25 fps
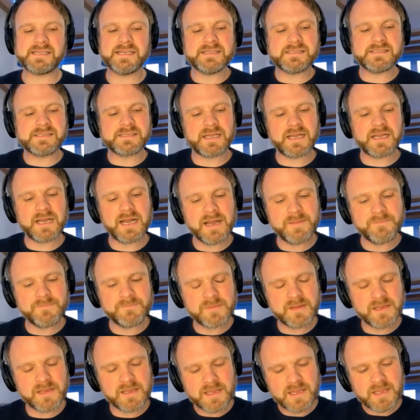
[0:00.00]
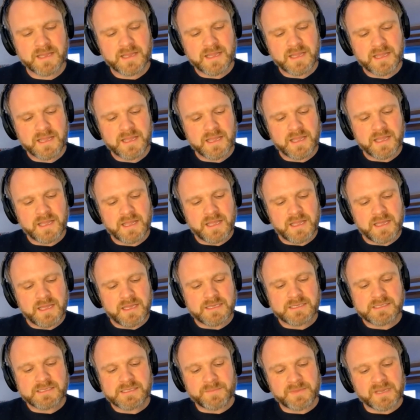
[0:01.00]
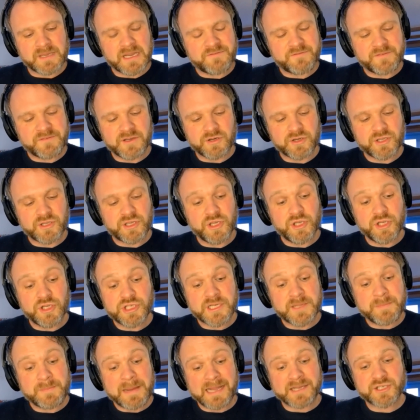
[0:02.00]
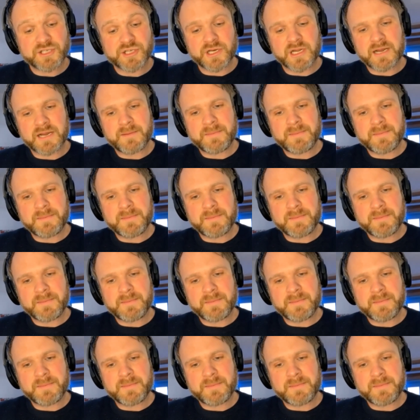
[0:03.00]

is. It's something I feel hugely passionate